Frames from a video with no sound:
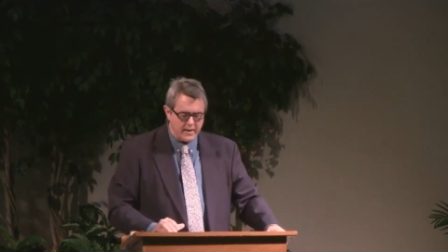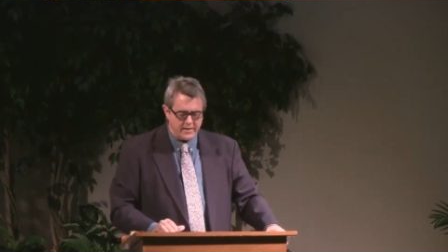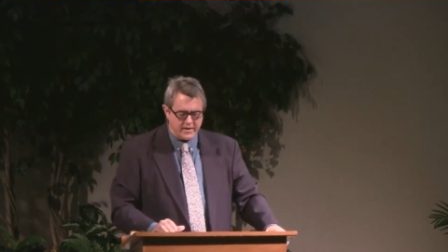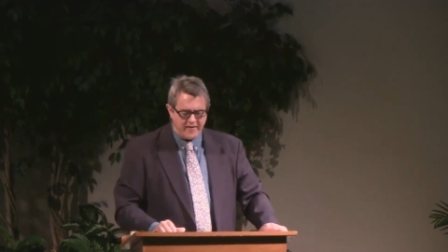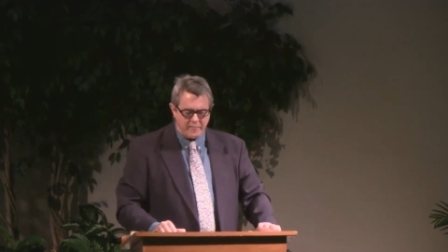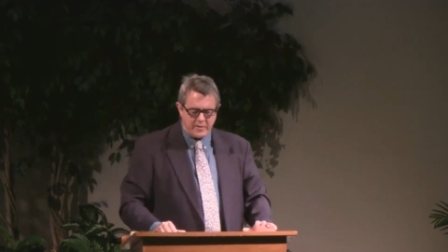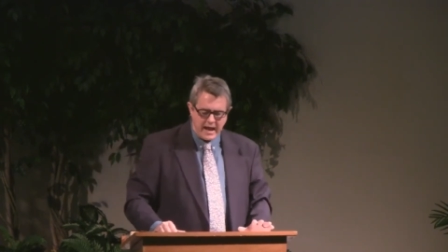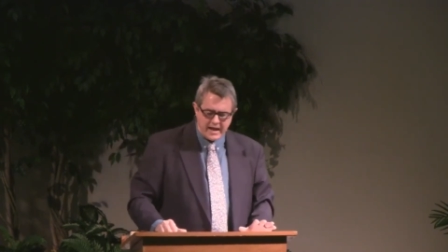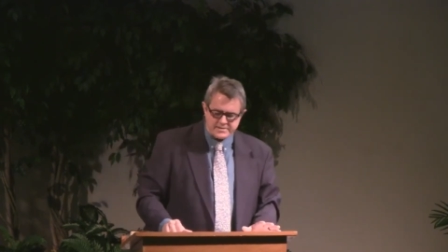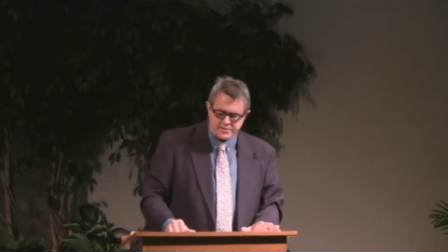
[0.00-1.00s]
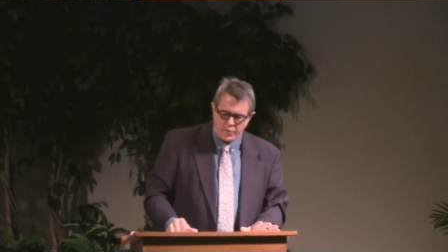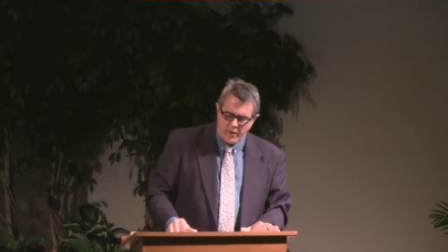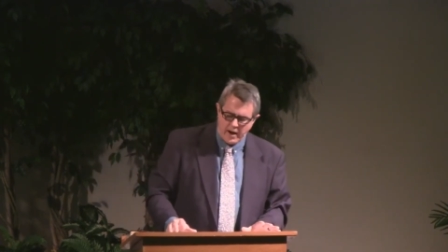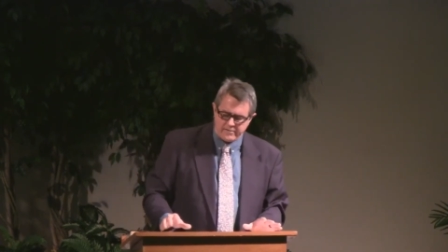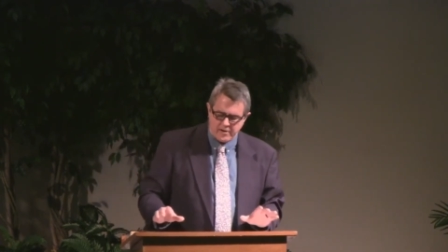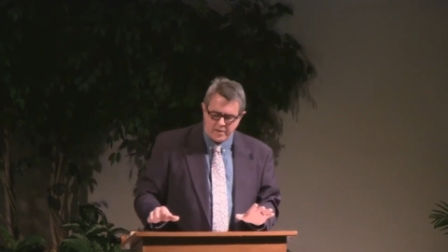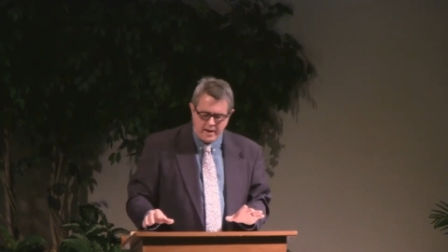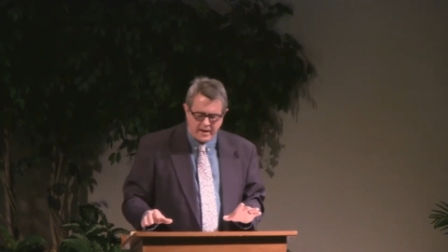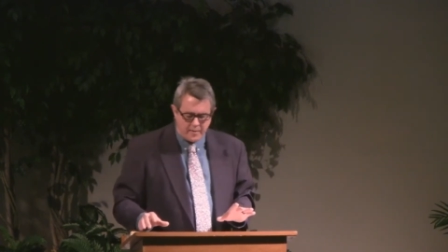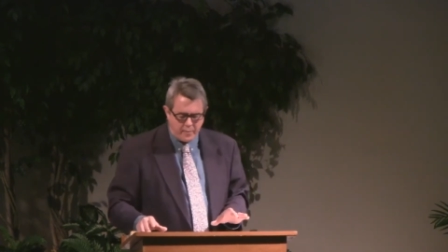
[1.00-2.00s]
The government has no right to
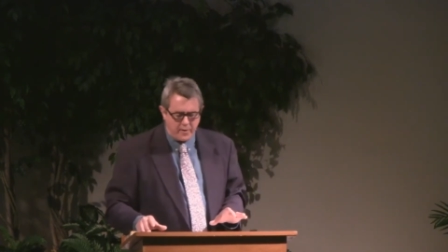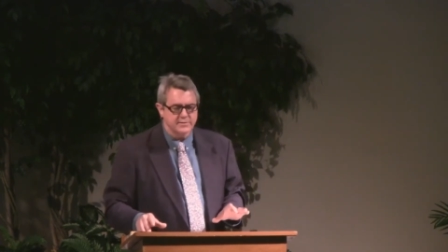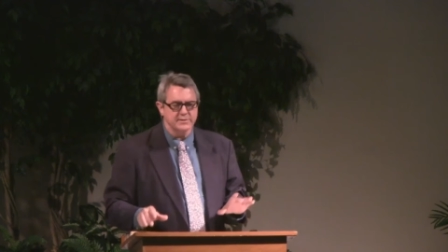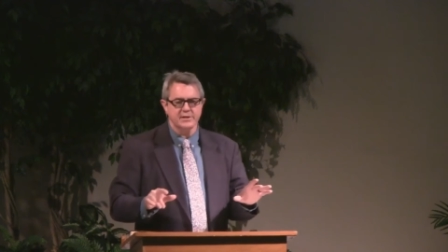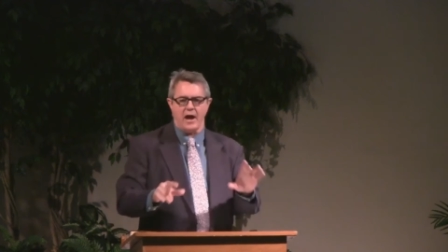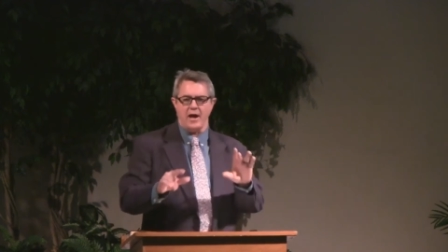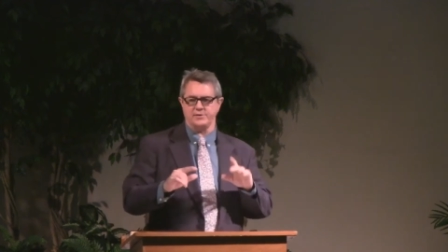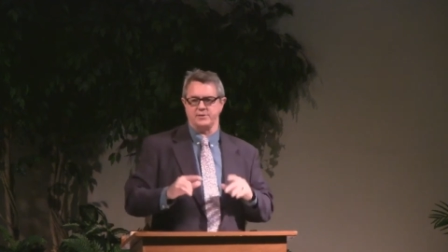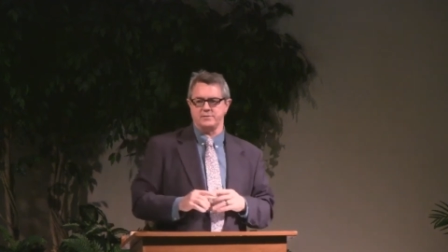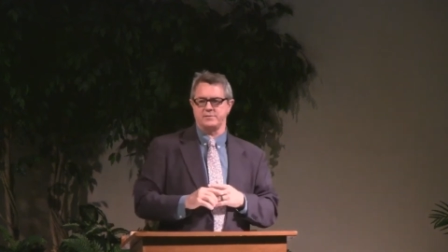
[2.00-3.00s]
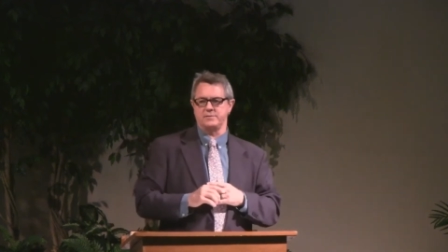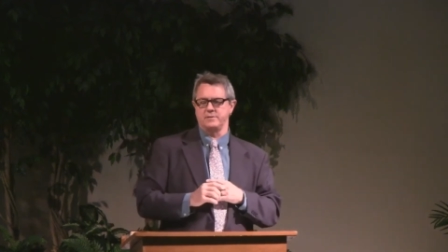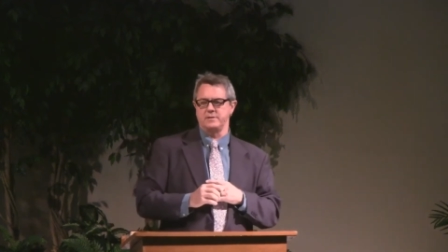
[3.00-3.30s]
command a person's conscience.